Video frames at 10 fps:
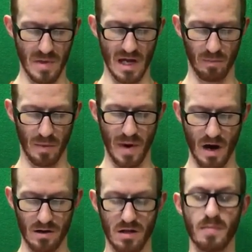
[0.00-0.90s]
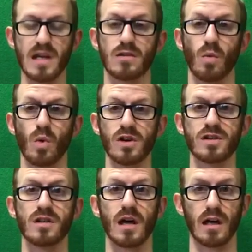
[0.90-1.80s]
being prepared to meet the
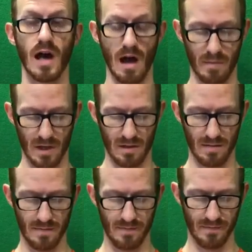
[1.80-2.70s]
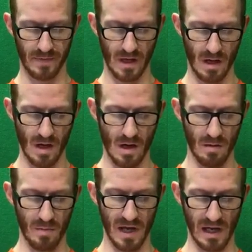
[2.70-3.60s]
worst that can happen,
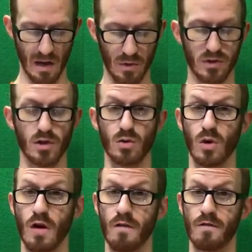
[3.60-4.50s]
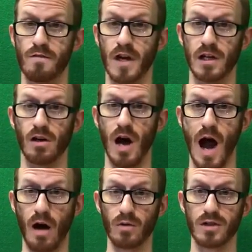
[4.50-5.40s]
being able to figure
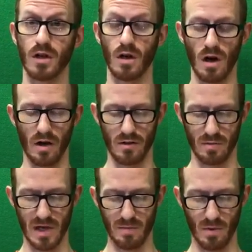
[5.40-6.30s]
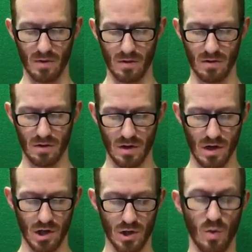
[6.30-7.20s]
out other people,
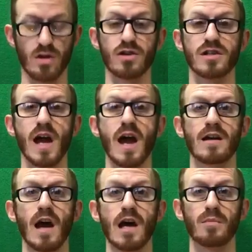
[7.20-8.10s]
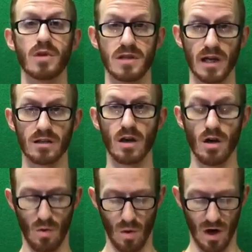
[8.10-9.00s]
to understand and predict
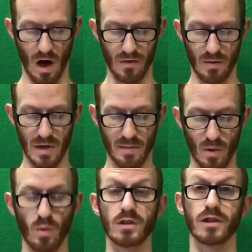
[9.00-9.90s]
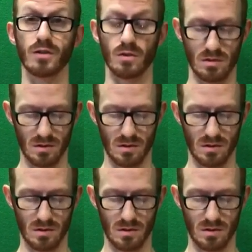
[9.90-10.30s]
what other people will do,